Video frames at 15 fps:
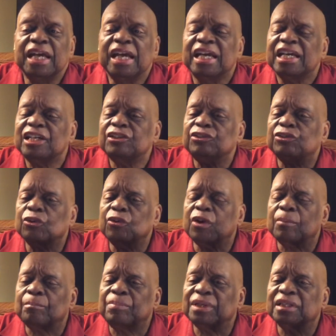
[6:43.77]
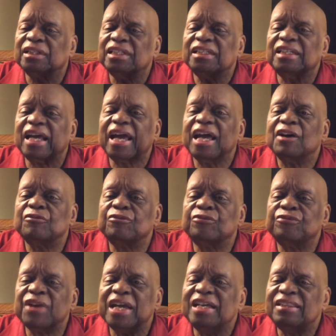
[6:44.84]
is your ability to have
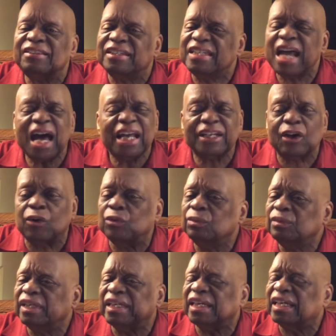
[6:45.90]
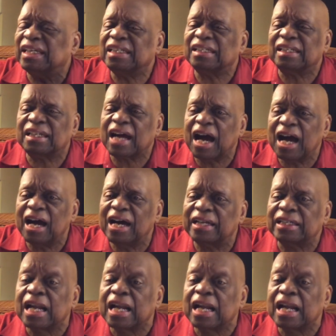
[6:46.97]
faith not only in God,